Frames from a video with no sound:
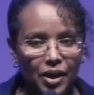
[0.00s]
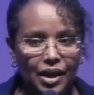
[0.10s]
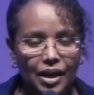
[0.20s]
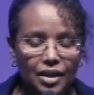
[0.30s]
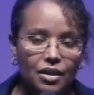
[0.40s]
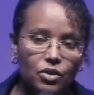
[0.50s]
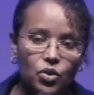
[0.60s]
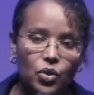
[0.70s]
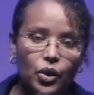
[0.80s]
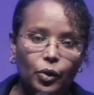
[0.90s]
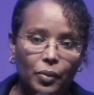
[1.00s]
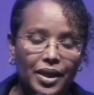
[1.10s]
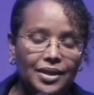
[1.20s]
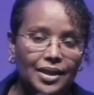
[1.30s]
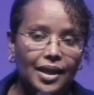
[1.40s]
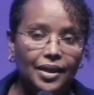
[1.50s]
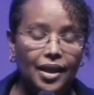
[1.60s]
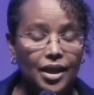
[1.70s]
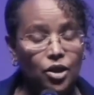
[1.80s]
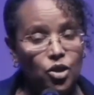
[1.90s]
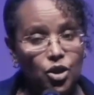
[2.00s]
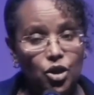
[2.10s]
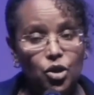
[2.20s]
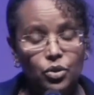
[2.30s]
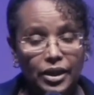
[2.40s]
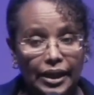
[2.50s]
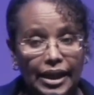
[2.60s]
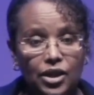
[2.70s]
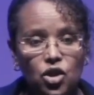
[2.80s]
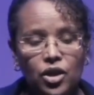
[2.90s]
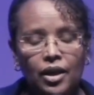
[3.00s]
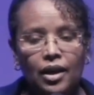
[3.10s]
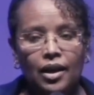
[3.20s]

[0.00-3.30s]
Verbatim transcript: being in the soil means that they continue to leach